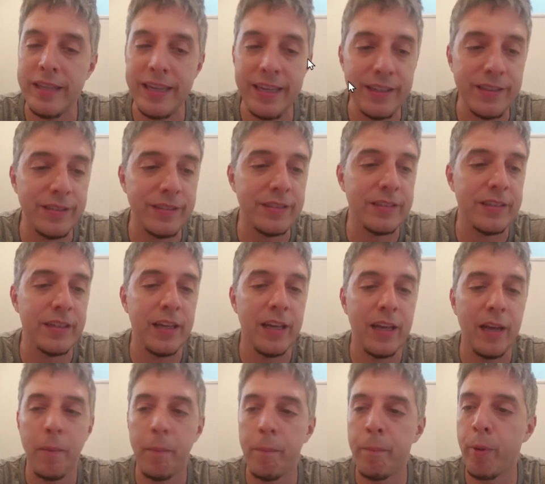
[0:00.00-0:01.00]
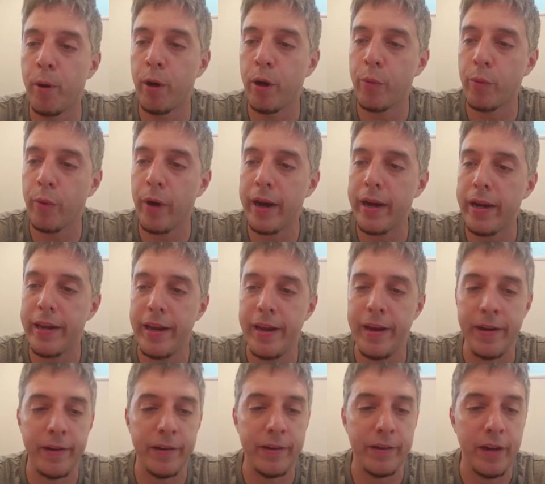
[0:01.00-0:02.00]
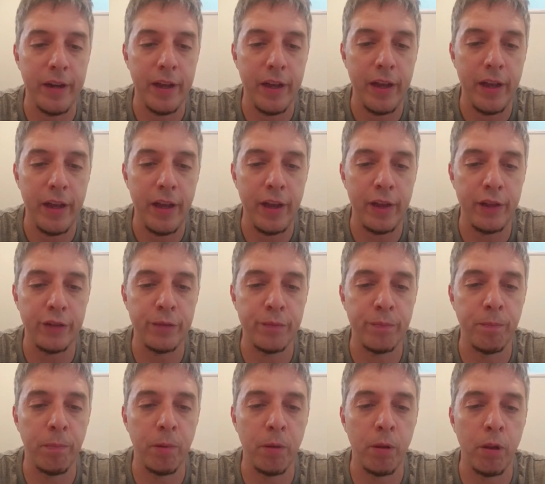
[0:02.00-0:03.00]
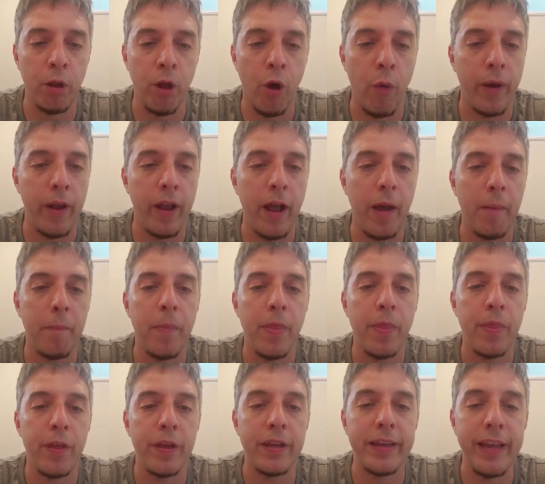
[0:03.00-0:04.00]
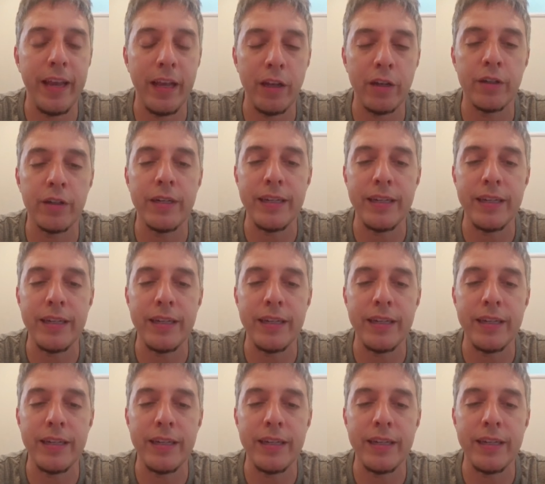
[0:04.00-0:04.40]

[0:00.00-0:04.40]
this book right here is blowing up. The Killer